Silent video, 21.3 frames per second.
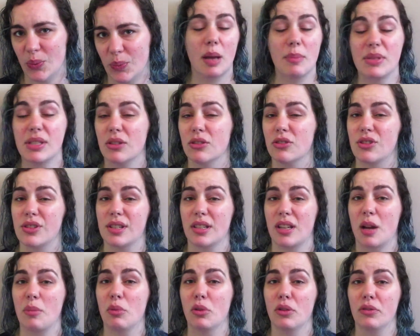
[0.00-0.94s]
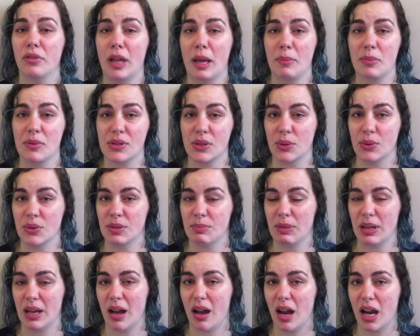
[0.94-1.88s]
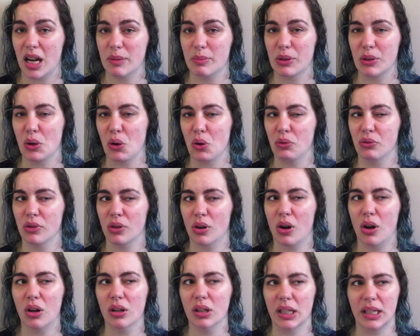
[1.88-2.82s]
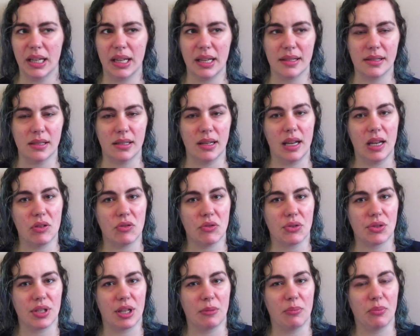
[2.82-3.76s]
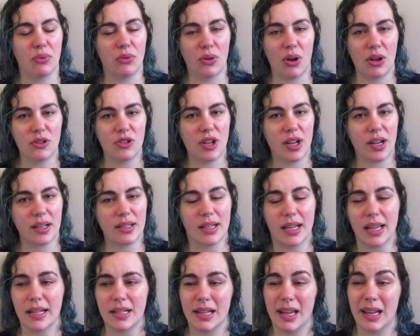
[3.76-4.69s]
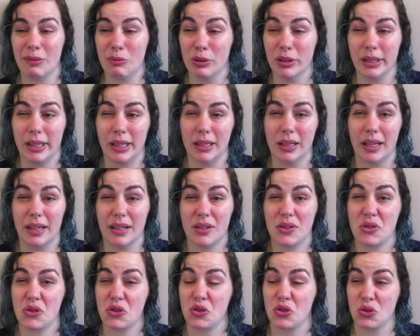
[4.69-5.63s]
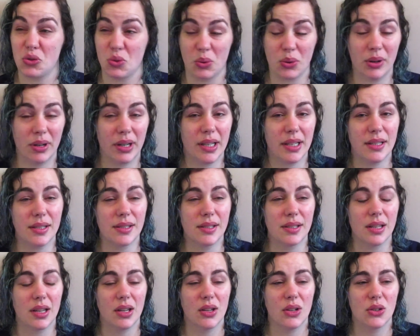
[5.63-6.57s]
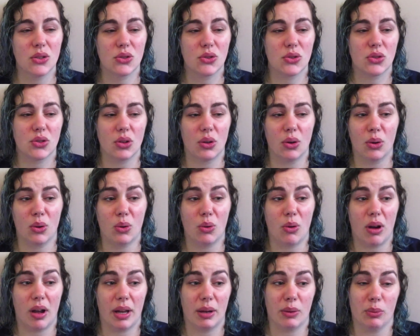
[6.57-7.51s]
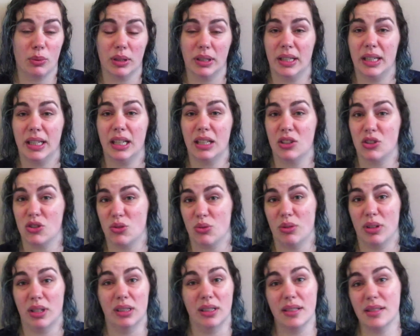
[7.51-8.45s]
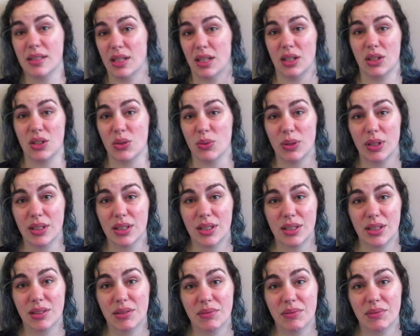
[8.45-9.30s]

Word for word: I'm still just a couple of episodes behind, but overall it is an interesting project, and I really like stories, so I really enjoy listening to it.